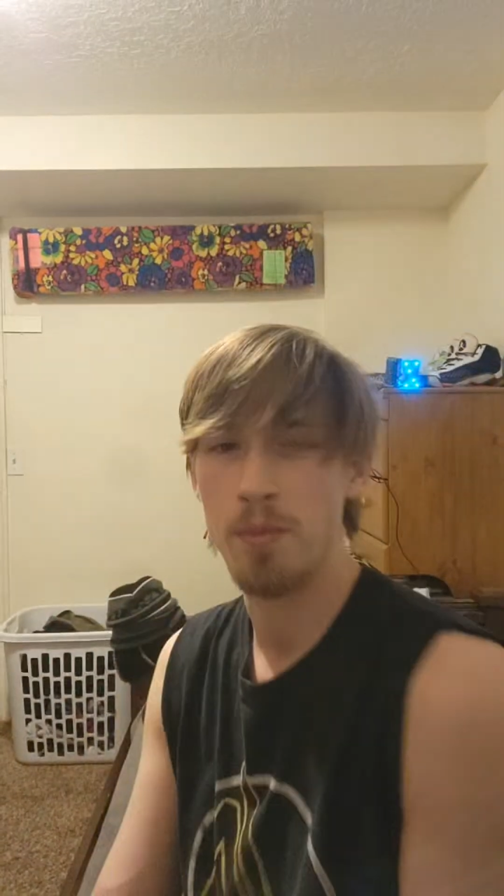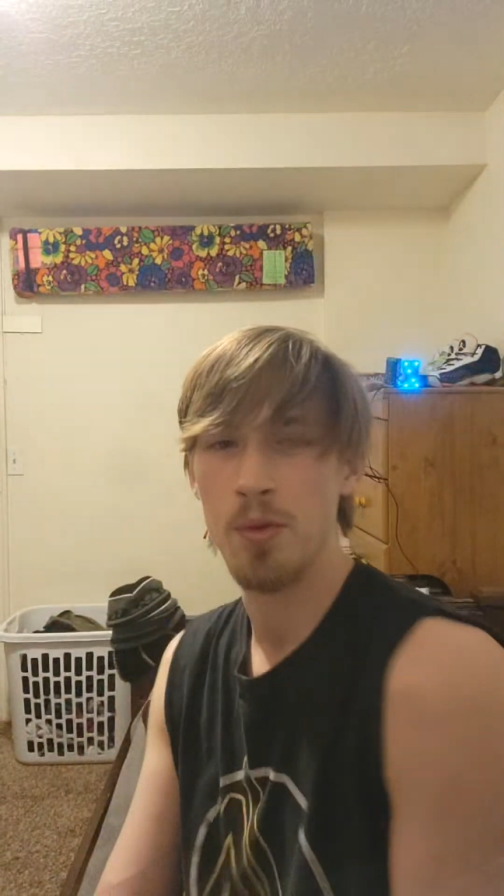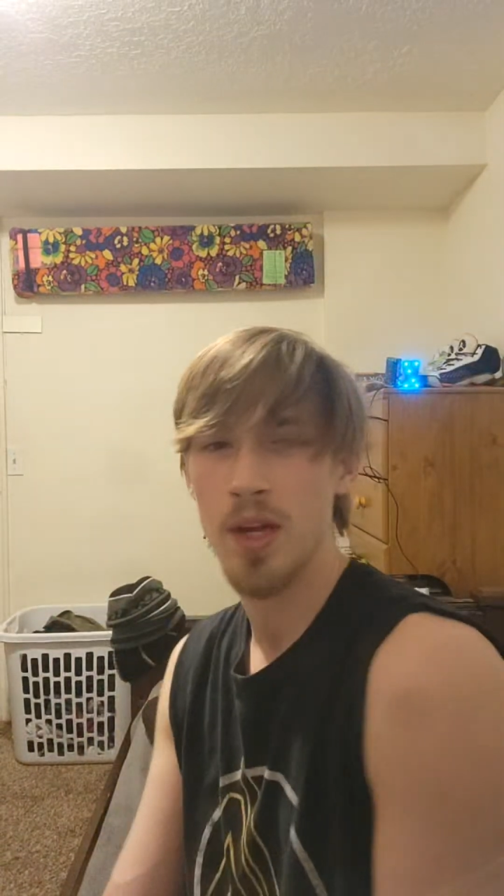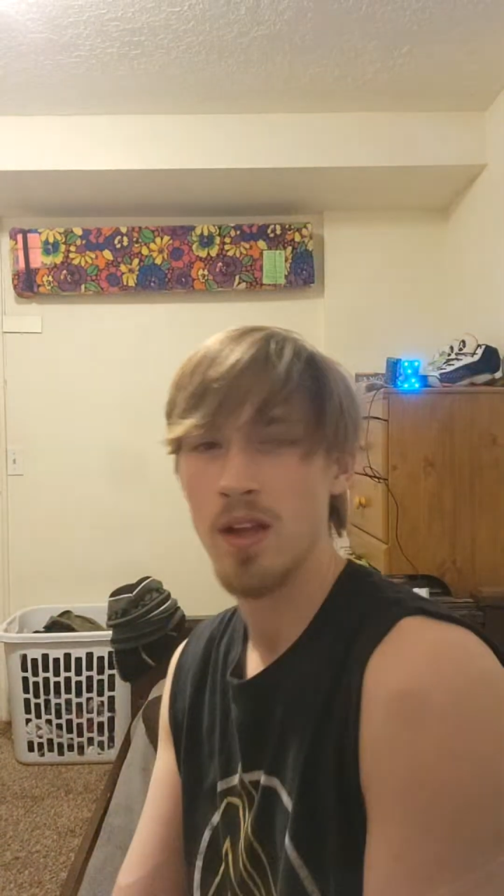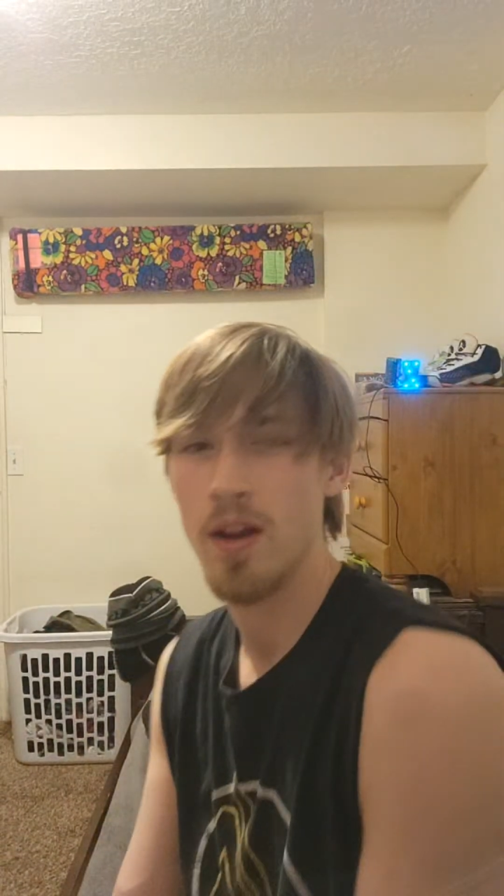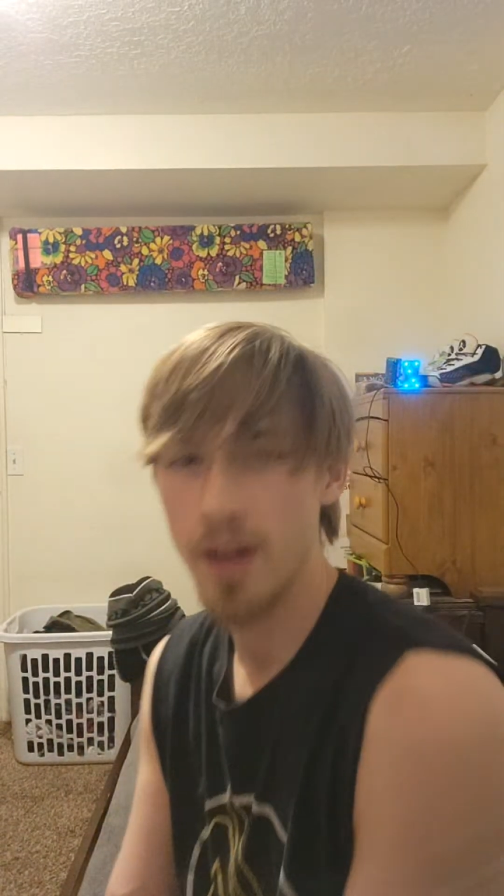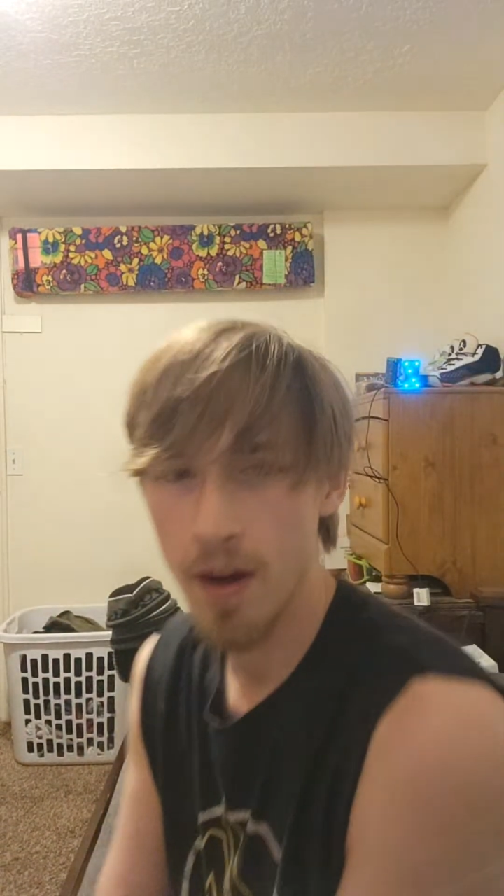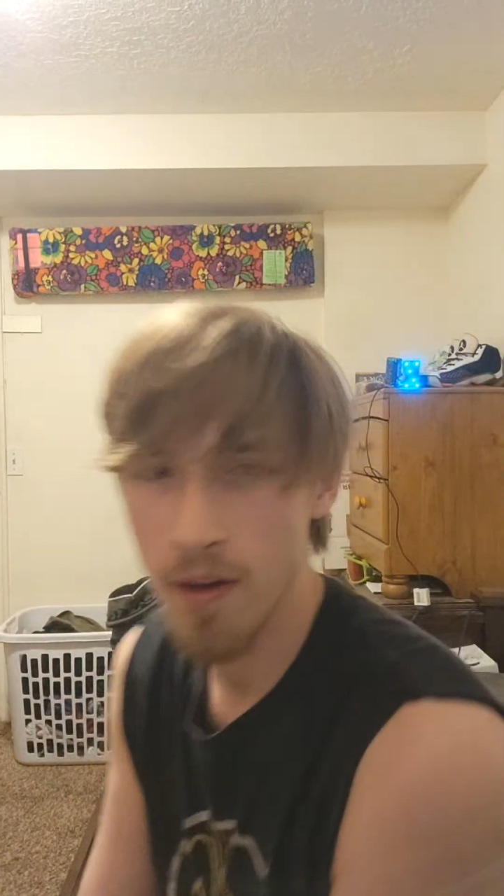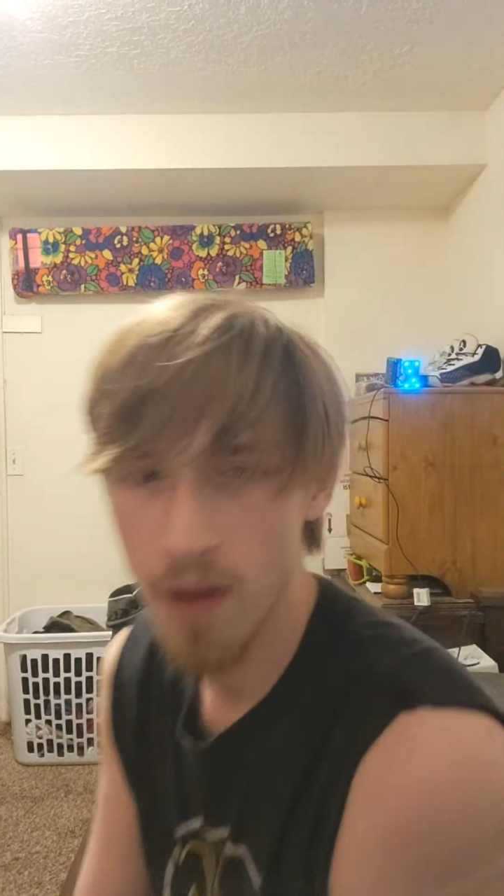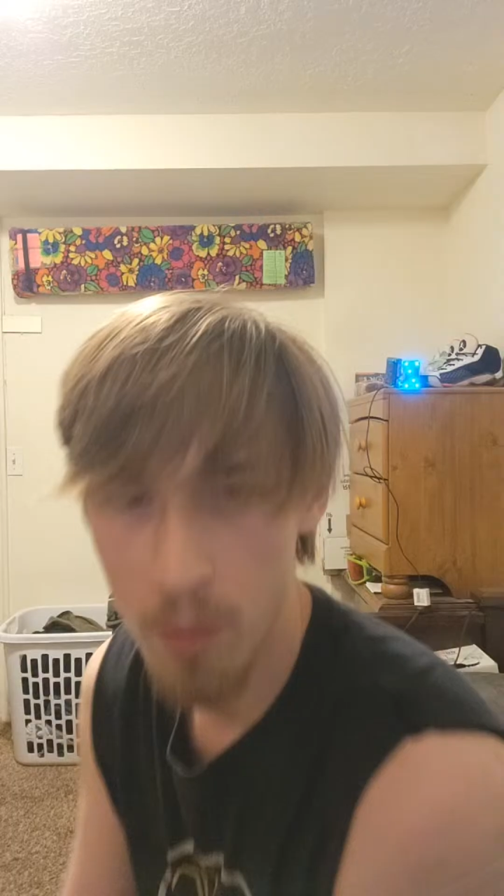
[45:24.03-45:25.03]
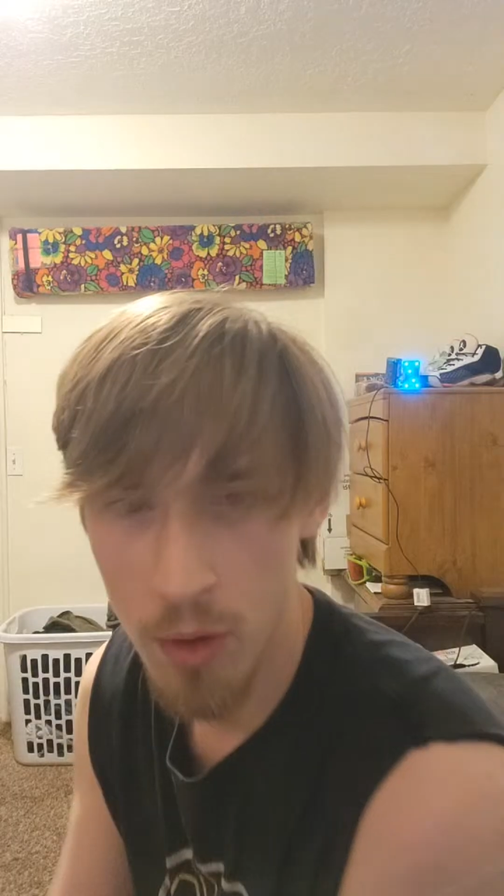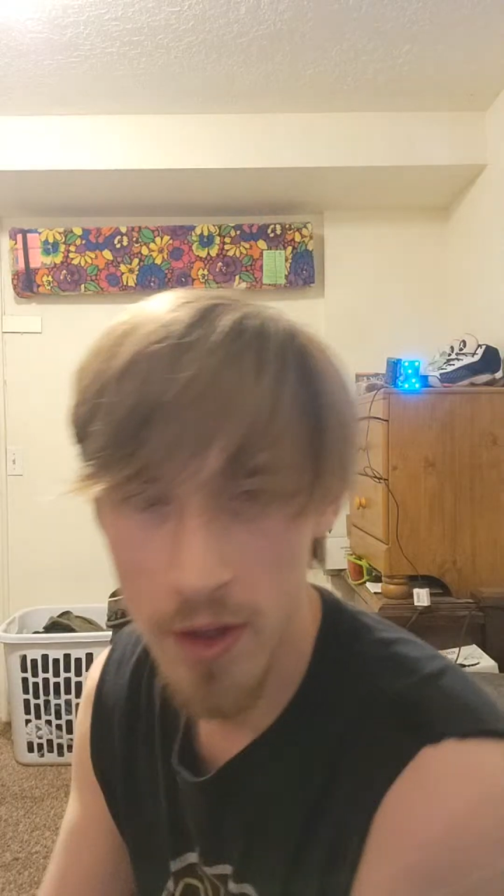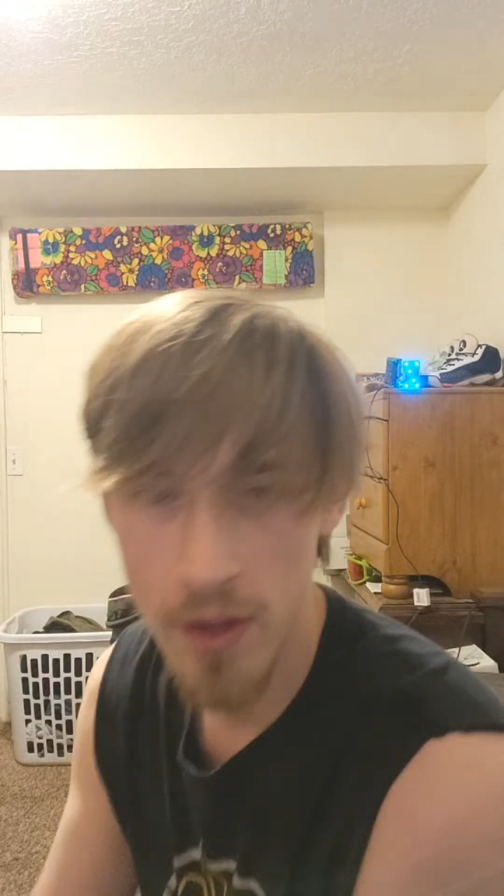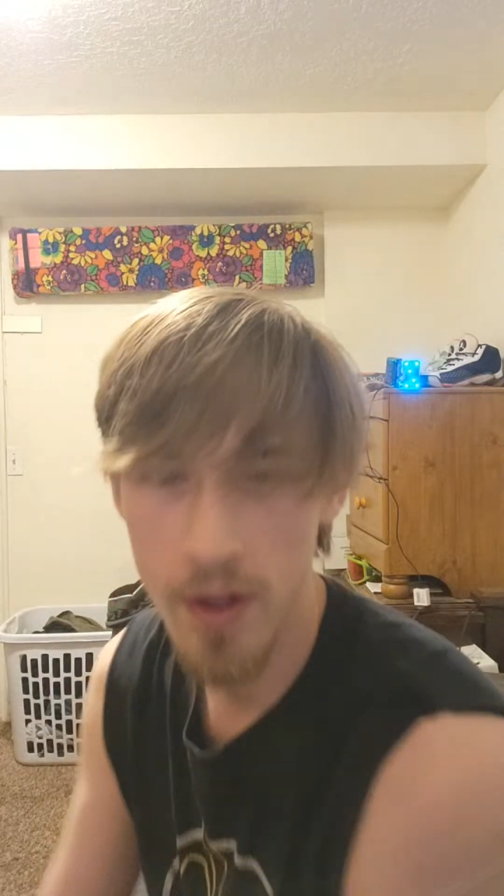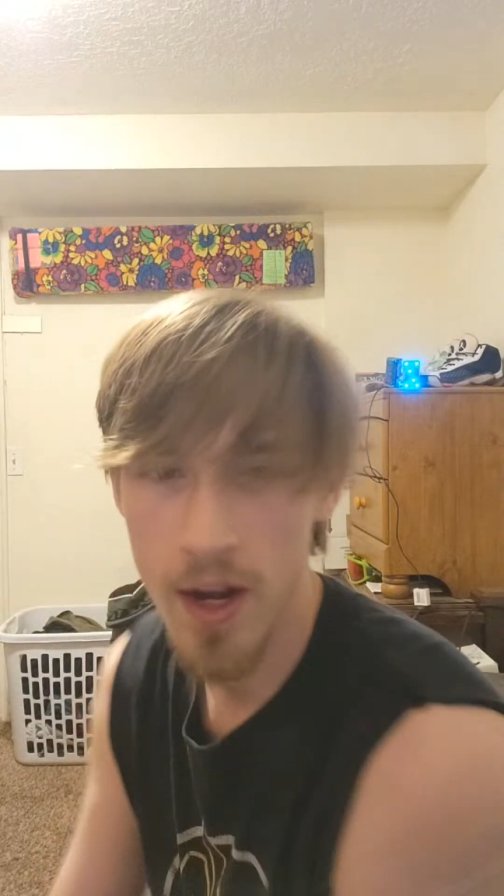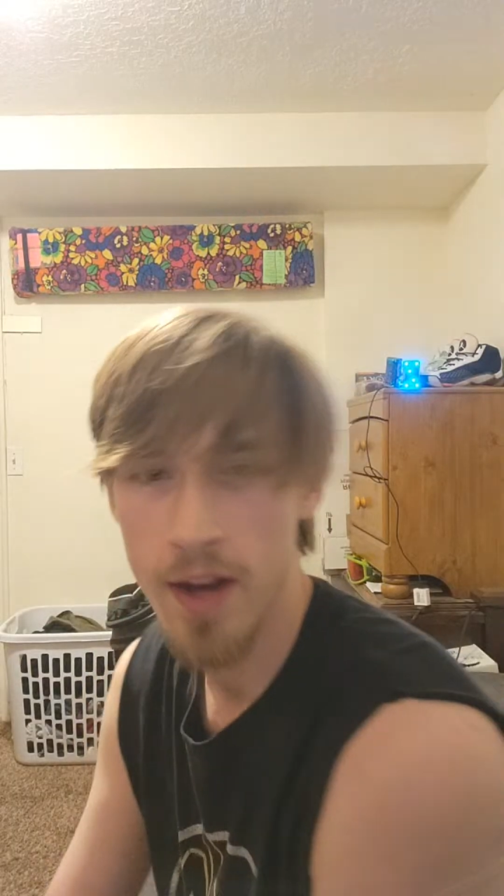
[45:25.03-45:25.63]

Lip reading: doing lawn care, and I'm really good at